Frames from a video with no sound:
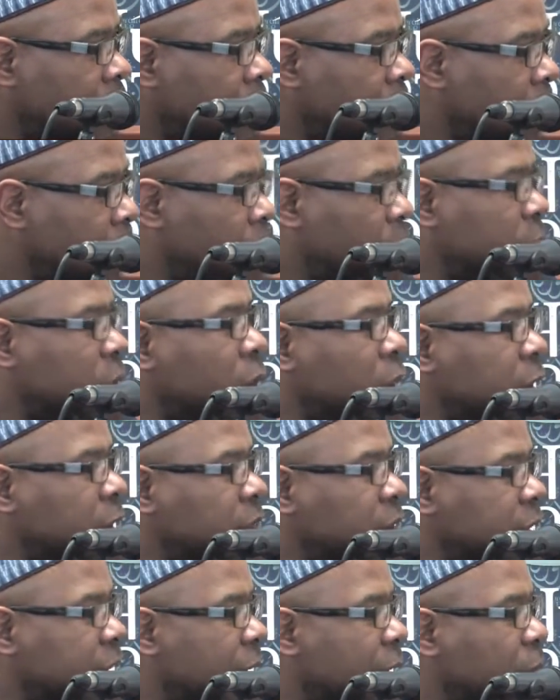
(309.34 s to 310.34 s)
Here we are
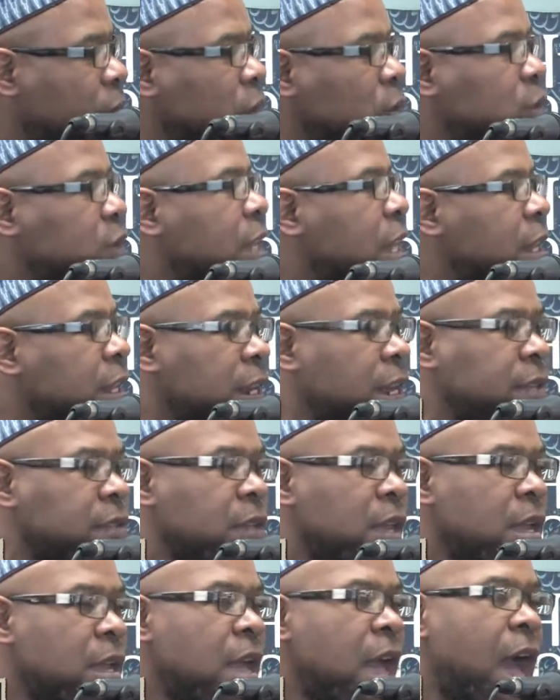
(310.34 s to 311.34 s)
living now, and you're telling
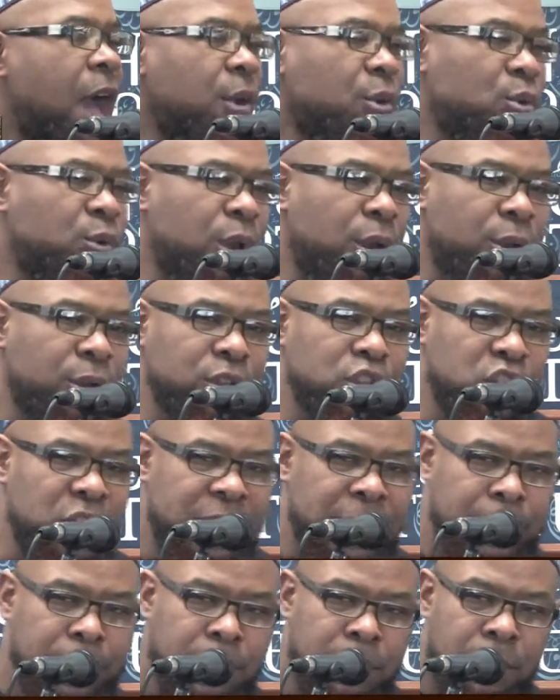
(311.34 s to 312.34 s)
us Harun
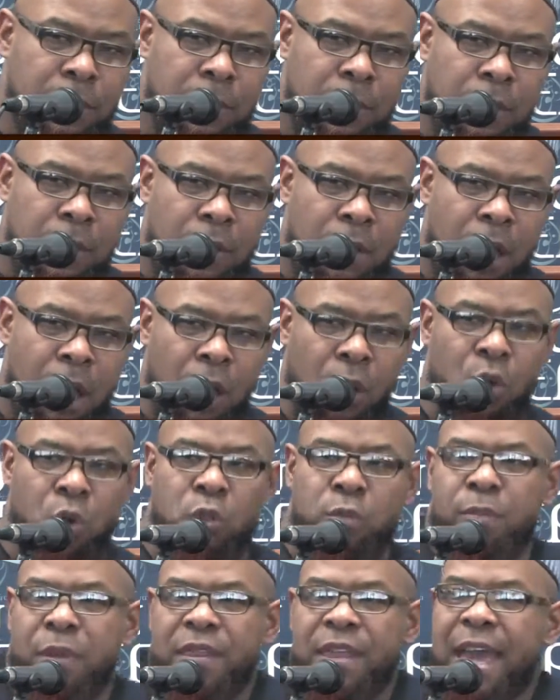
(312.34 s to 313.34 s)
al-Rashid a
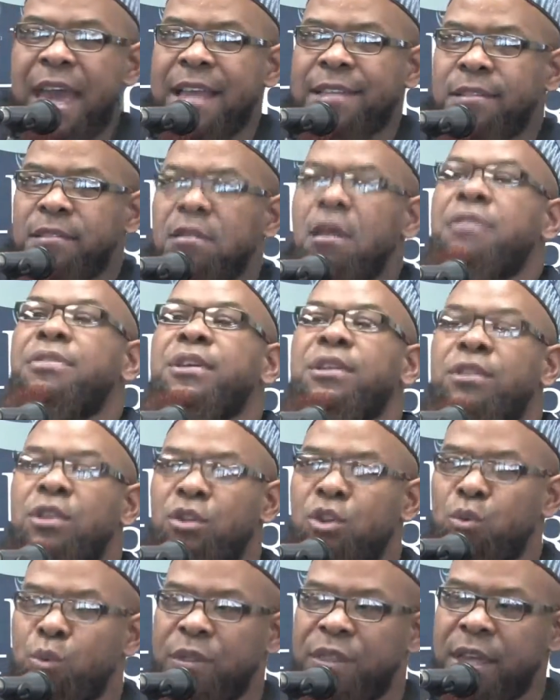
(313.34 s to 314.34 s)
khutbah that has nothing to
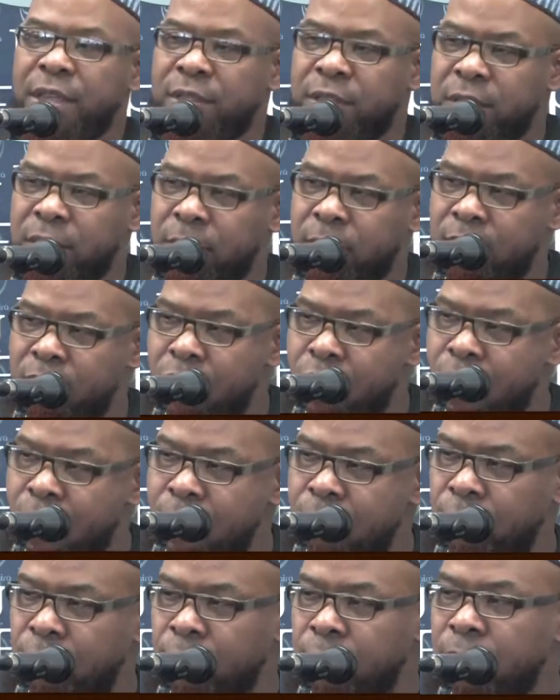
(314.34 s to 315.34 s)
do with us?
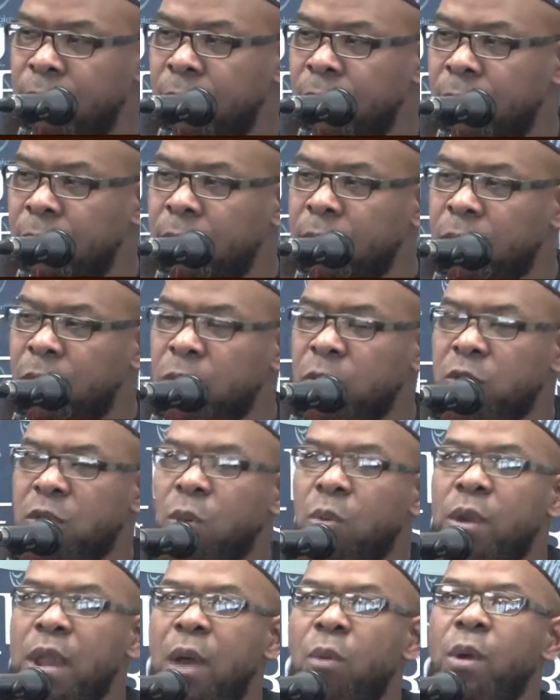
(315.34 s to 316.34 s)

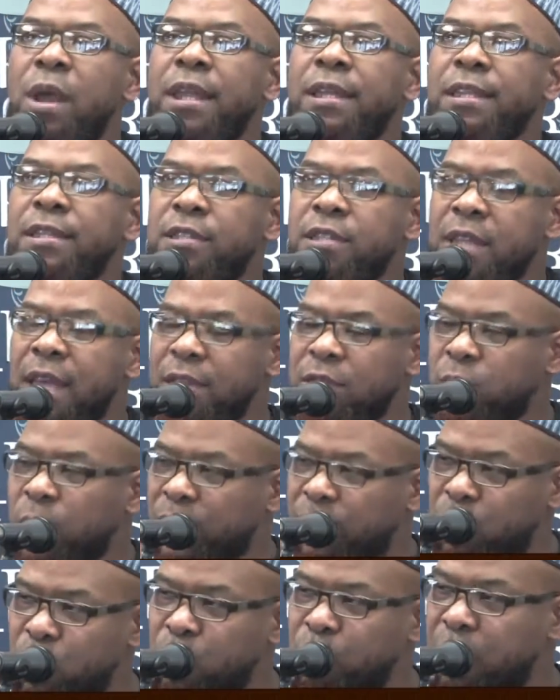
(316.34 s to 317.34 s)
So, what I want to discuss
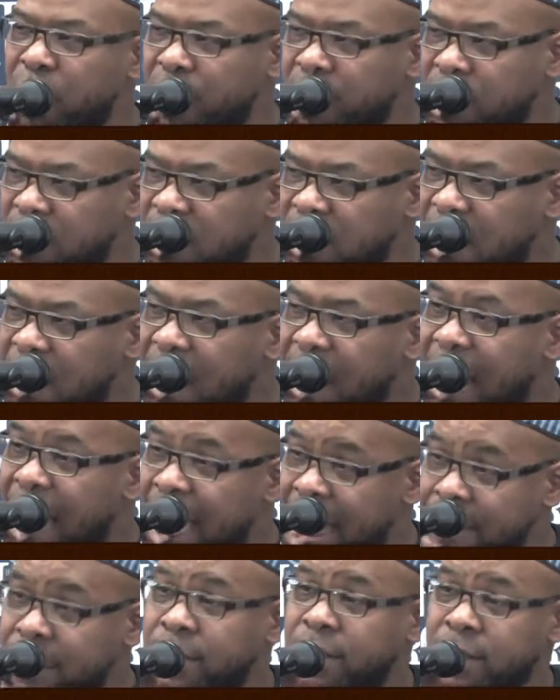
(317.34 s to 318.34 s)
with you, brothers
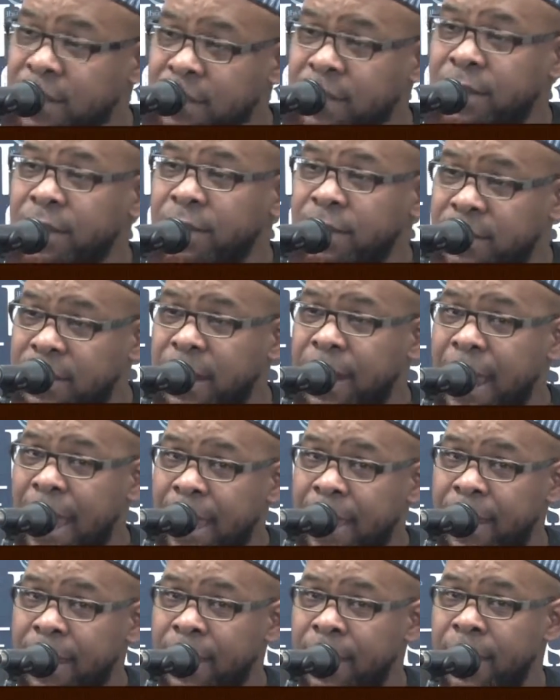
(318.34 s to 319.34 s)
and sisters,
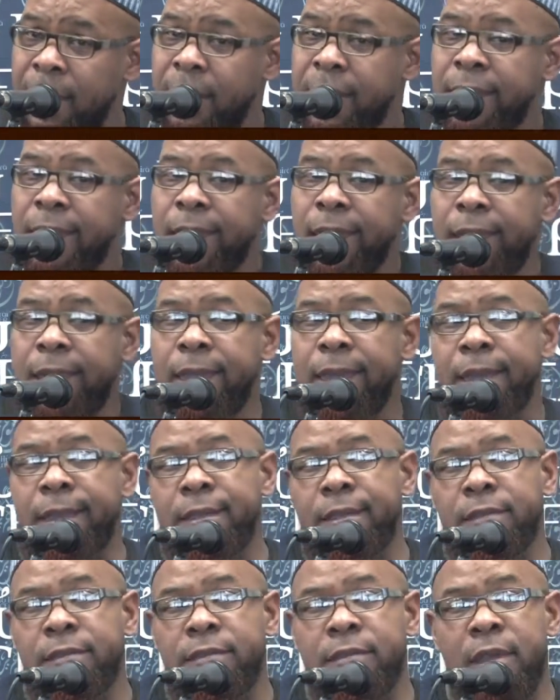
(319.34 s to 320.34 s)
today
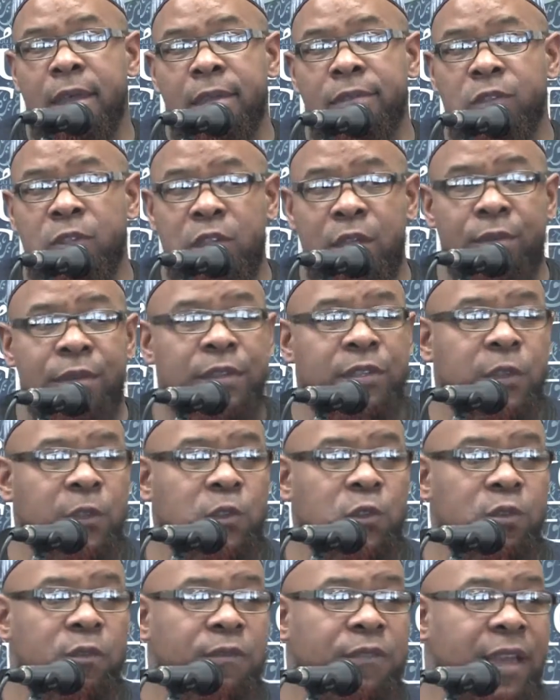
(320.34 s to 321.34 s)
is a serious
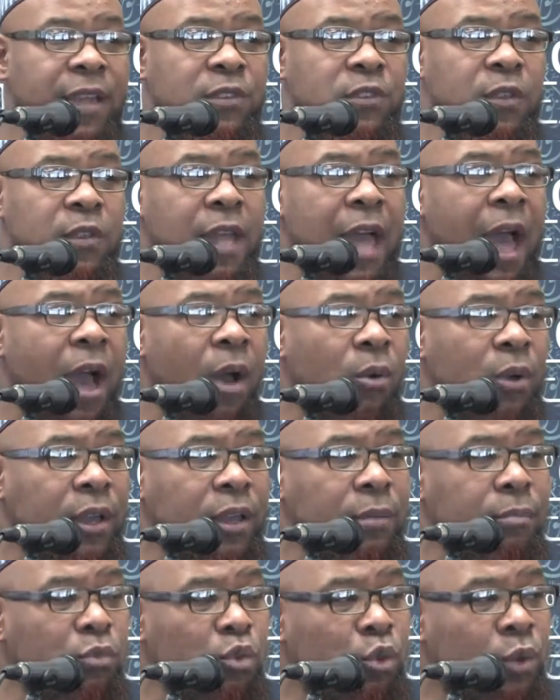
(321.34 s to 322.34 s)
issue facing our
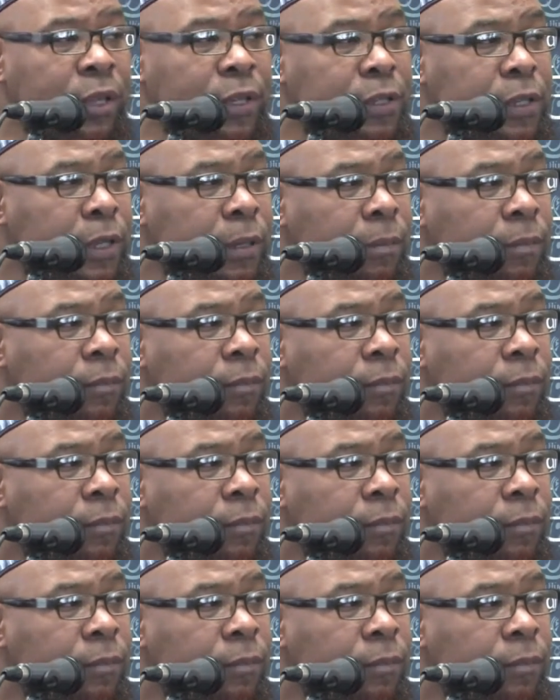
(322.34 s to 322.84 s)
community.